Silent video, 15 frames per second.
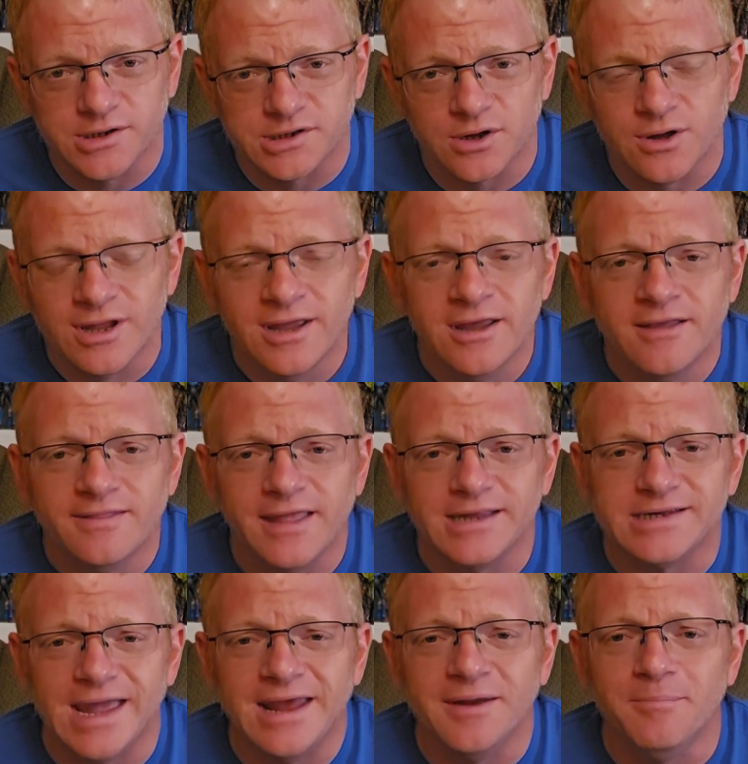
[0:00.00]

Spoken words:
So that's at